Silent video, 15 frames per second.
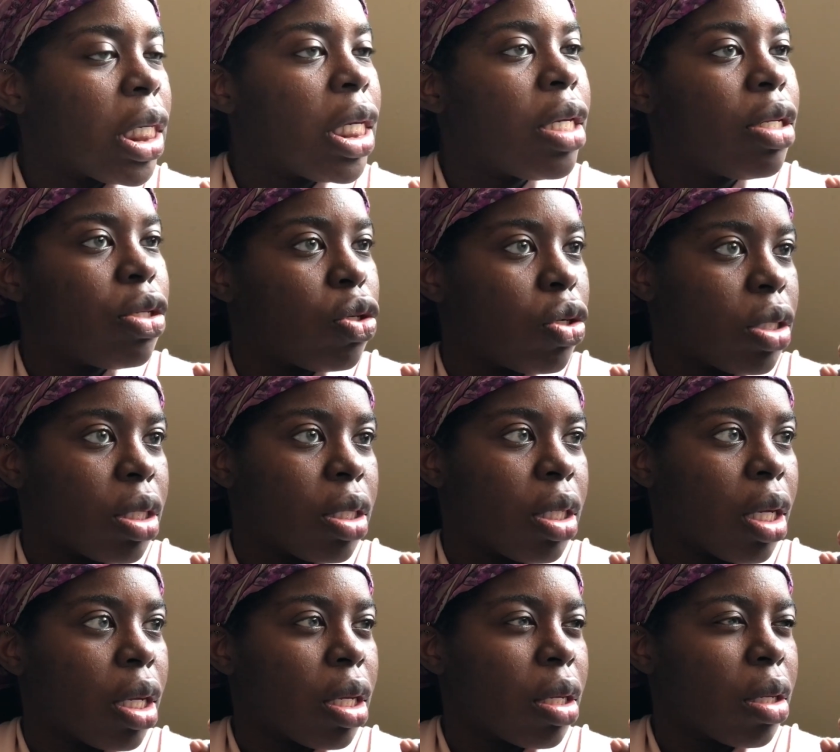
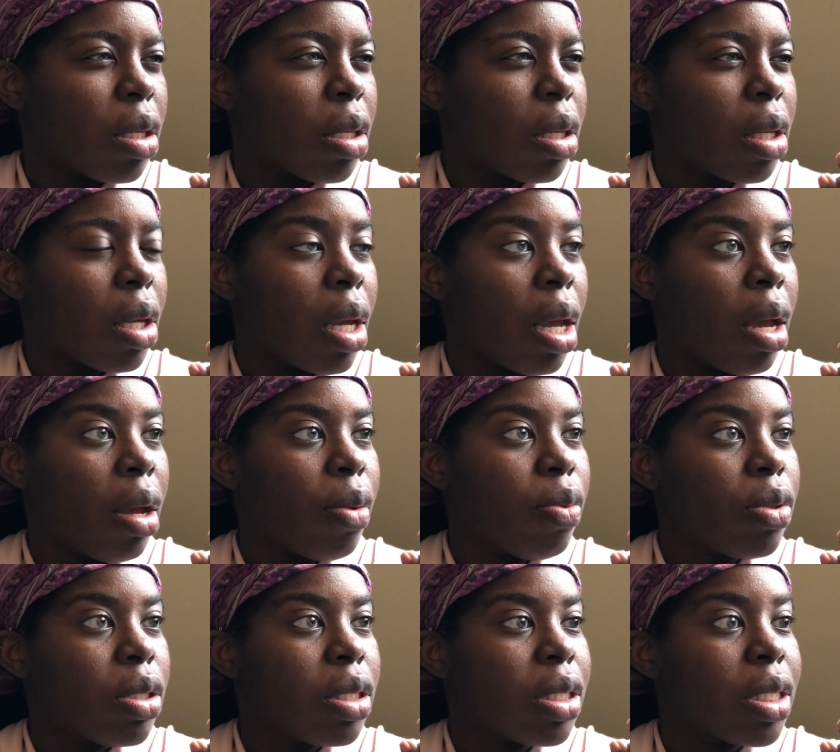interesting. I
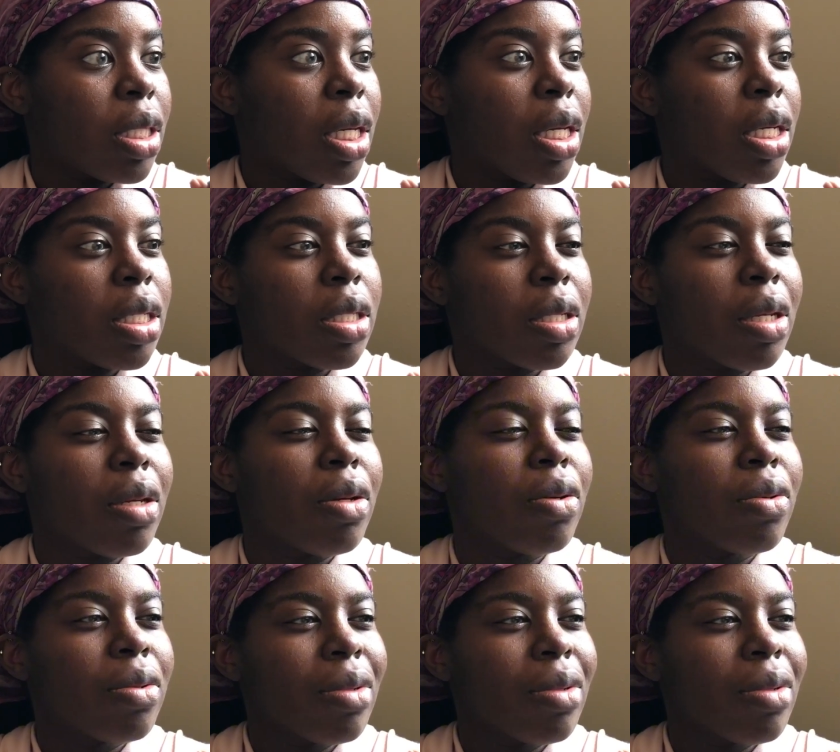wouldn't say it's cute.